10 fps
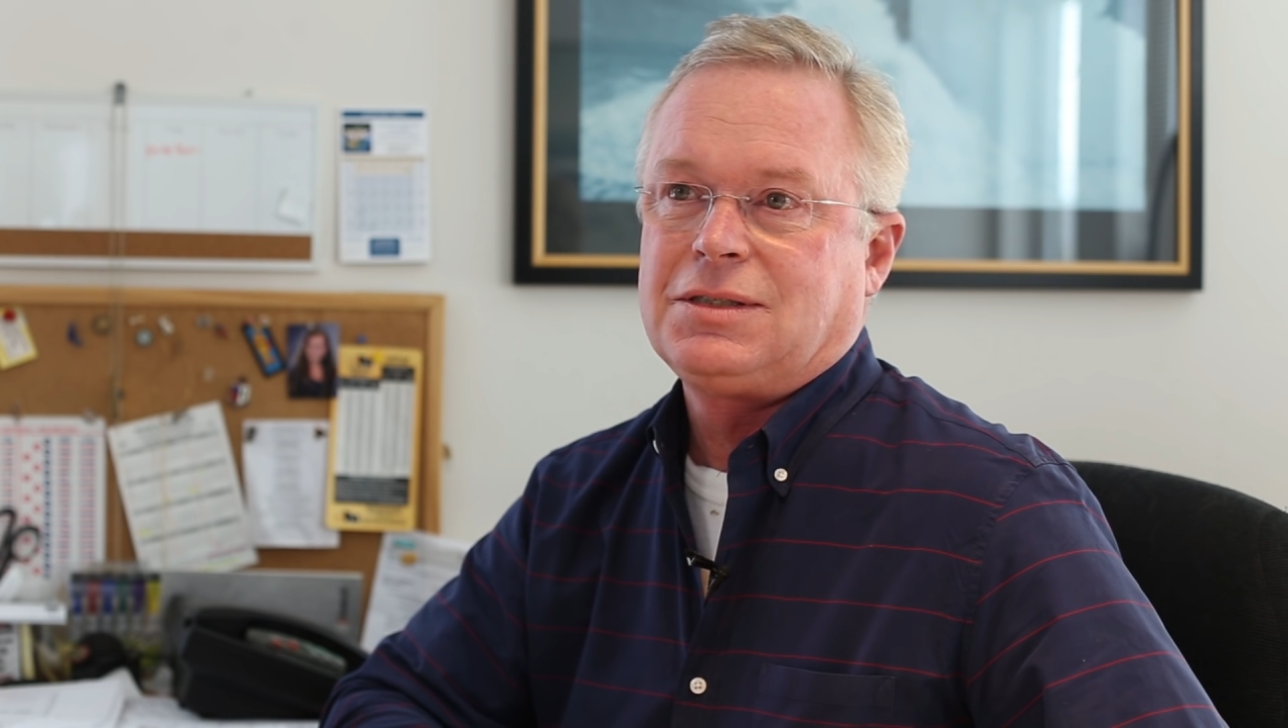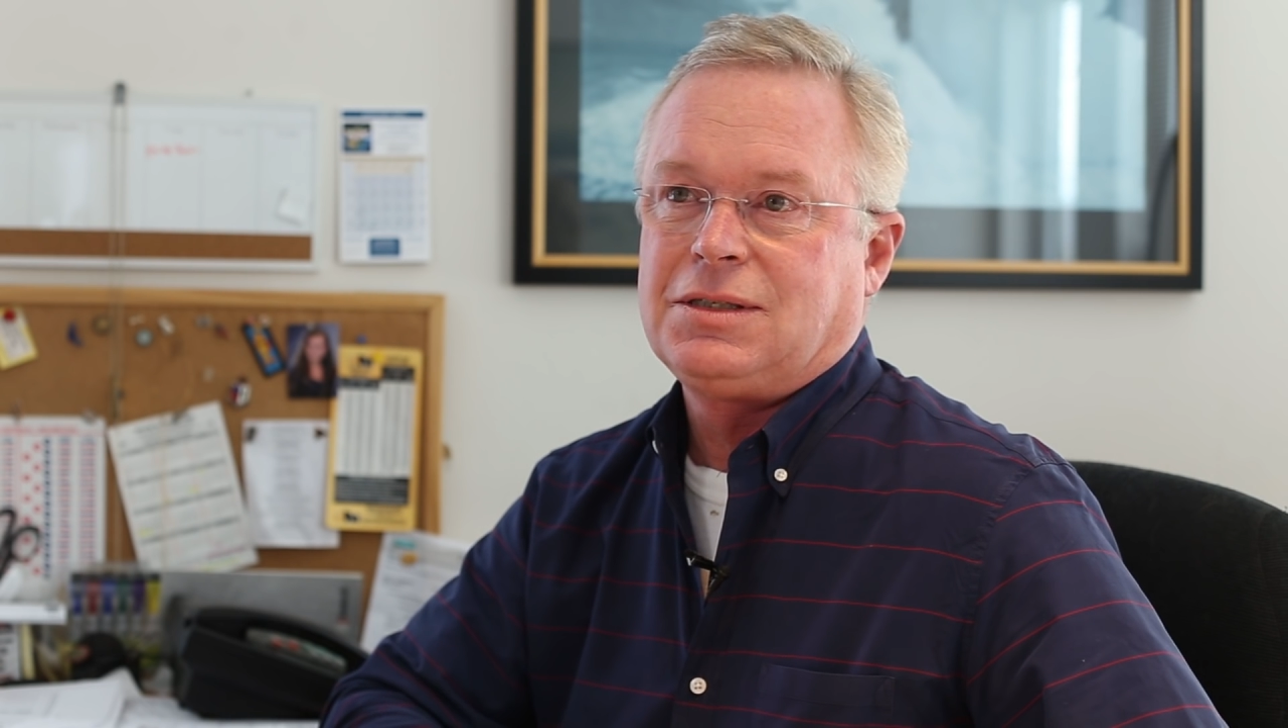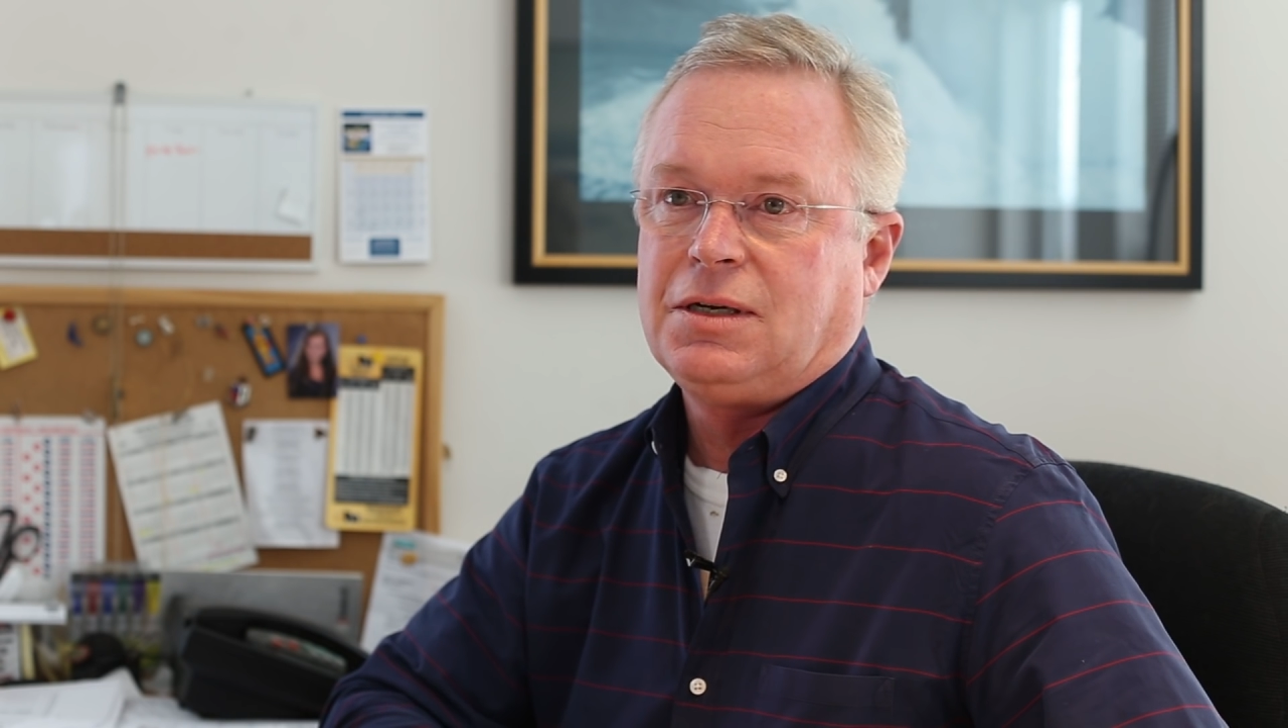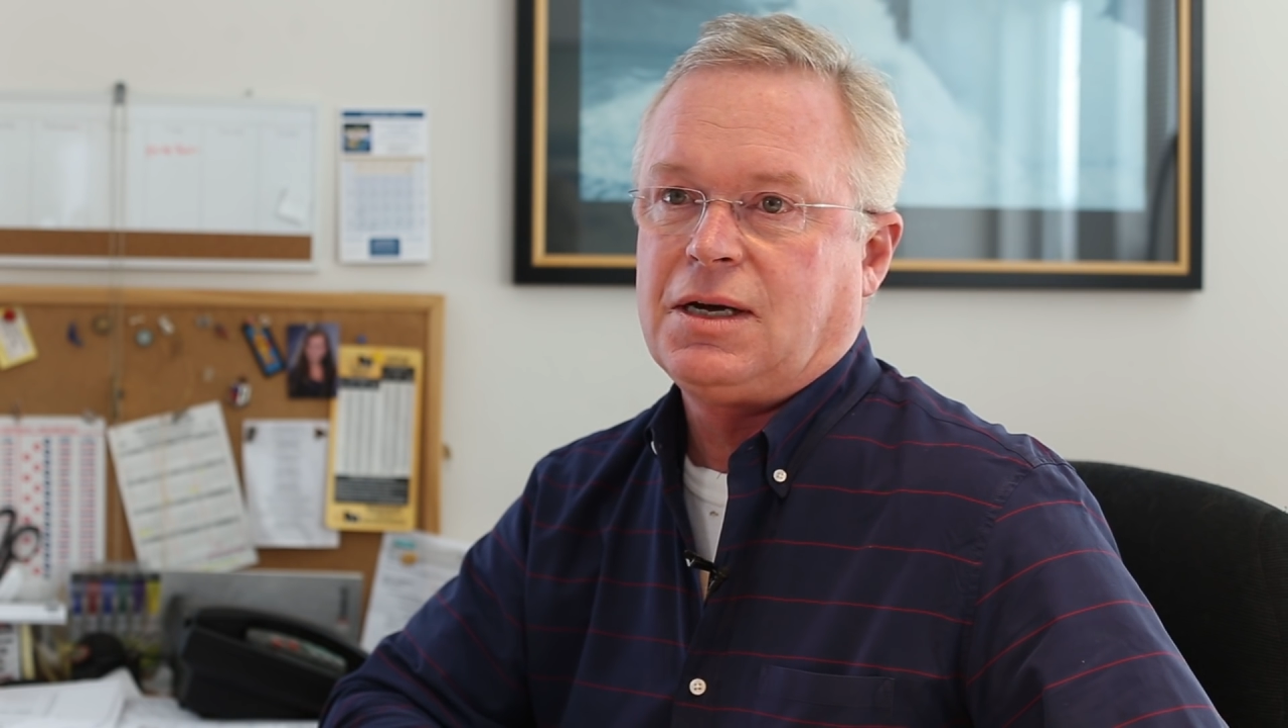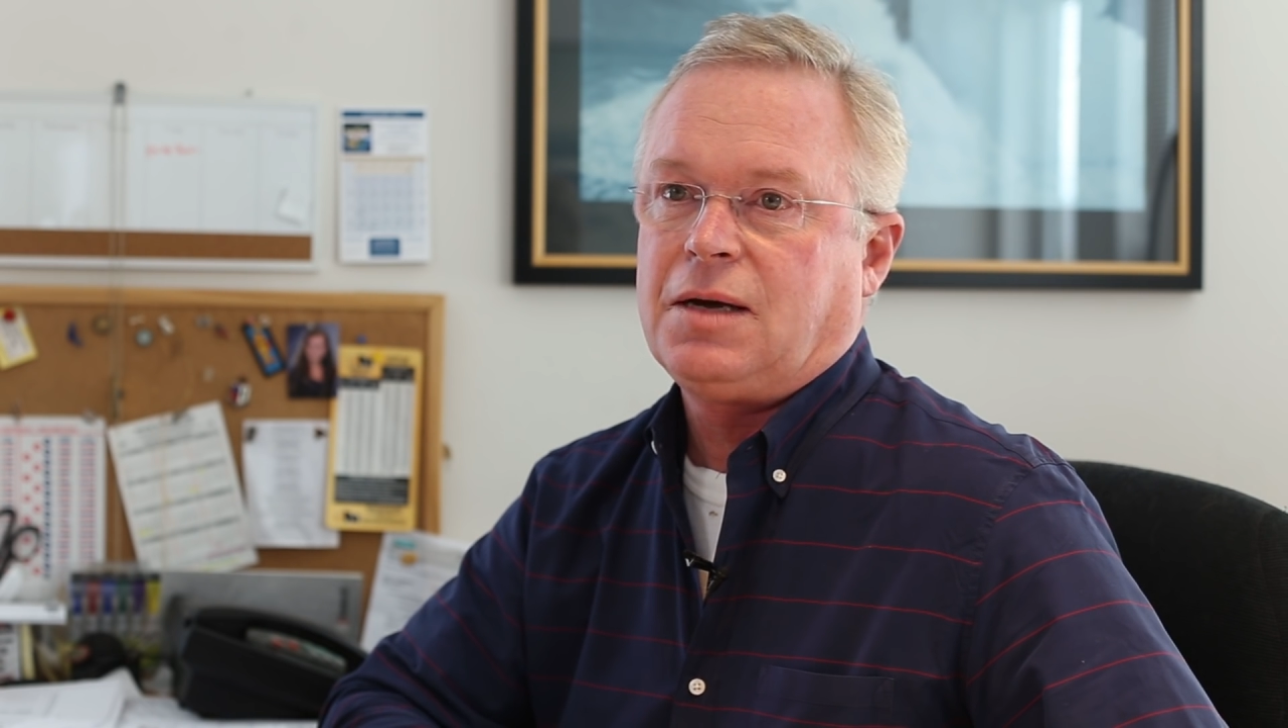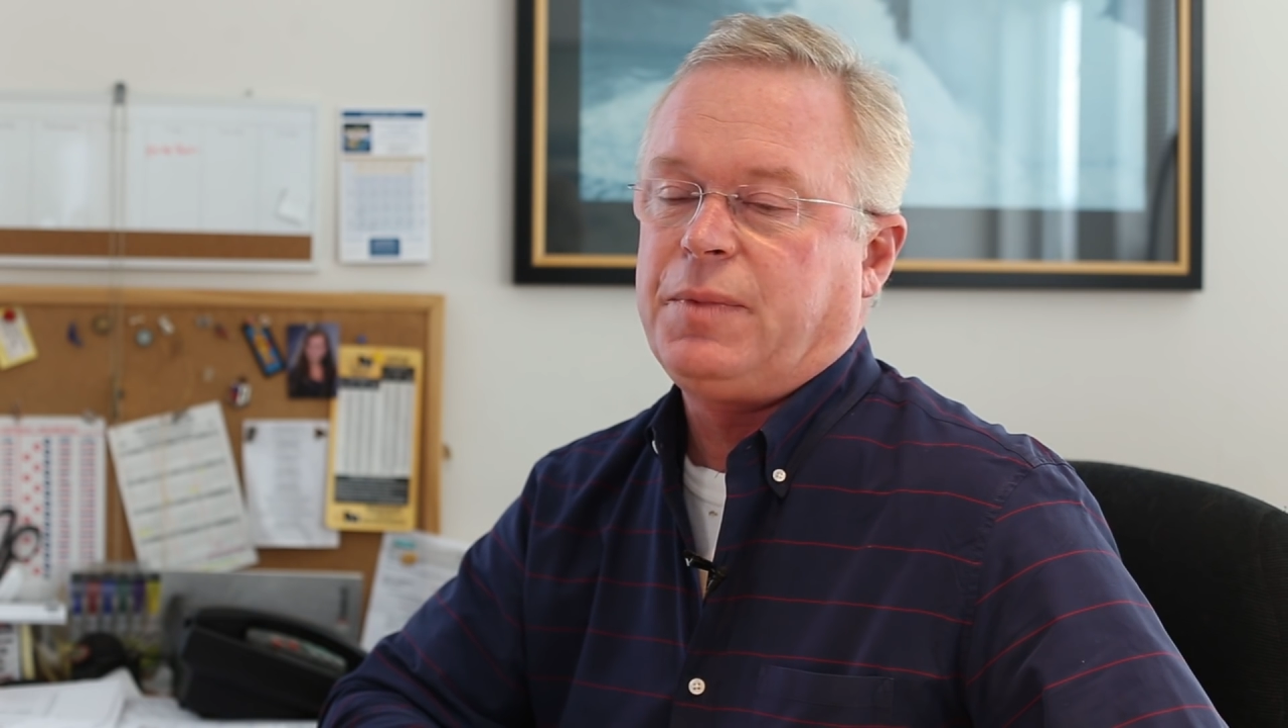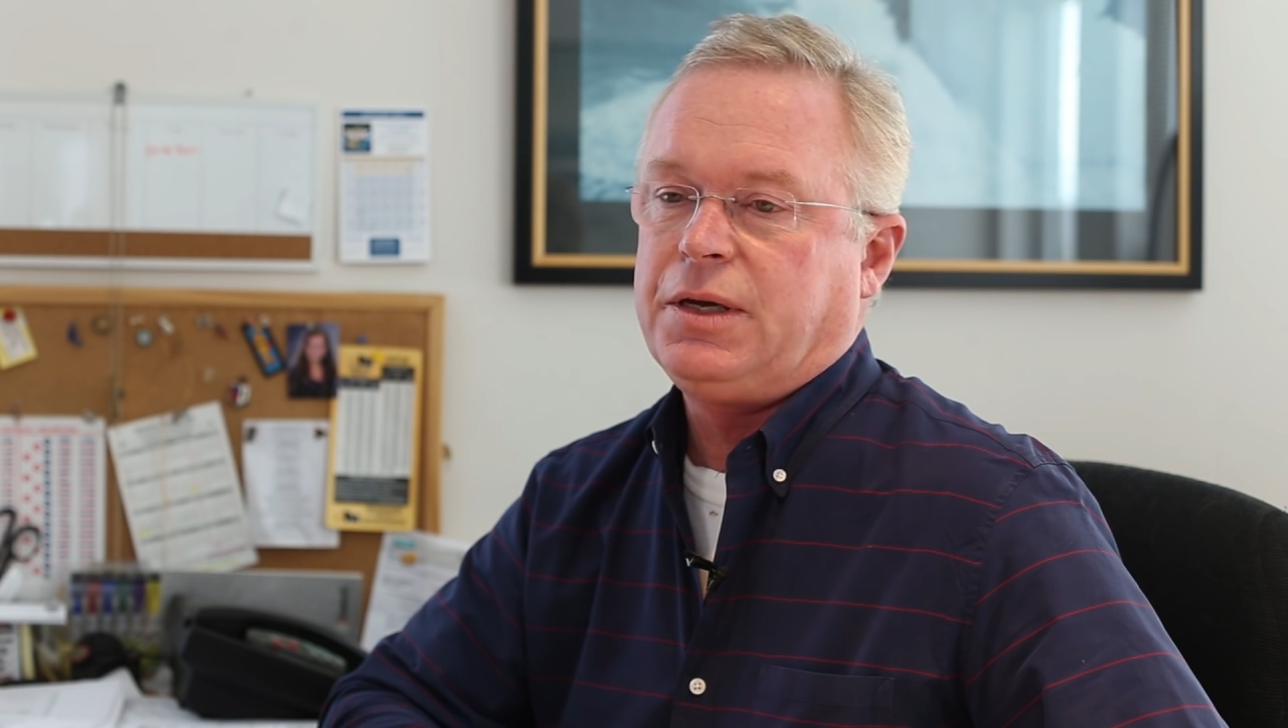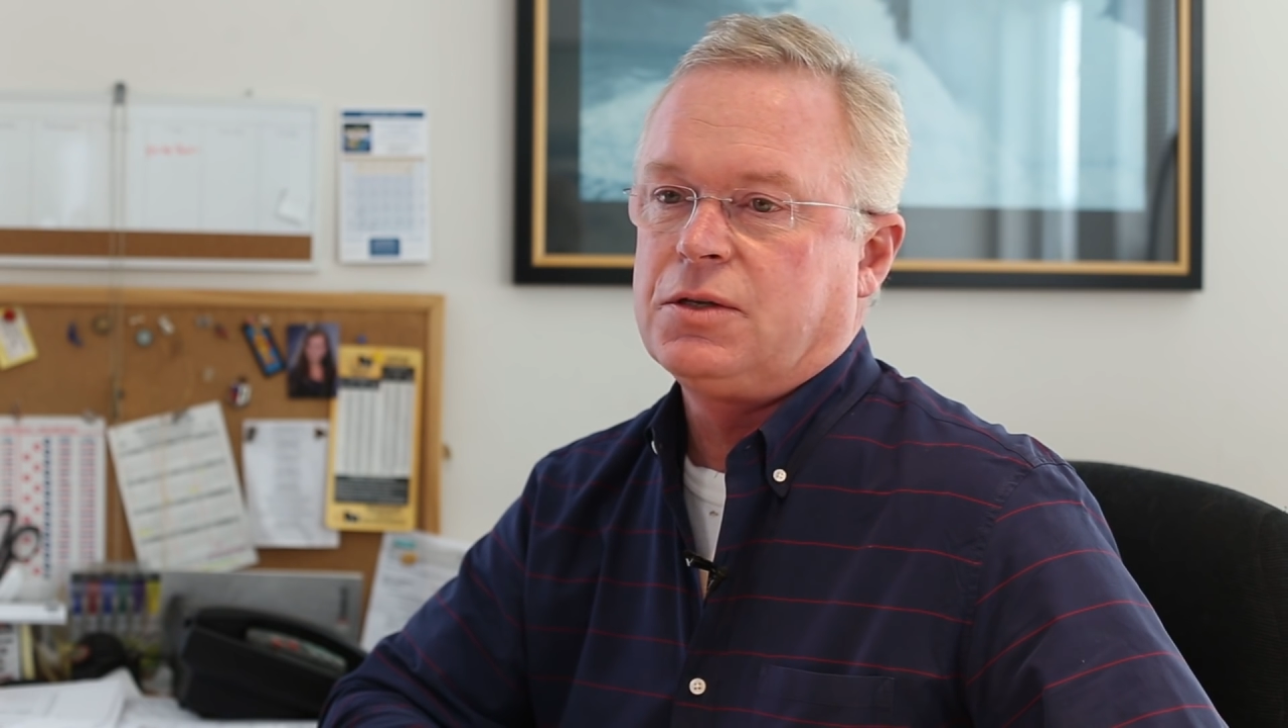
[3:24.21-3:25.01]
to not be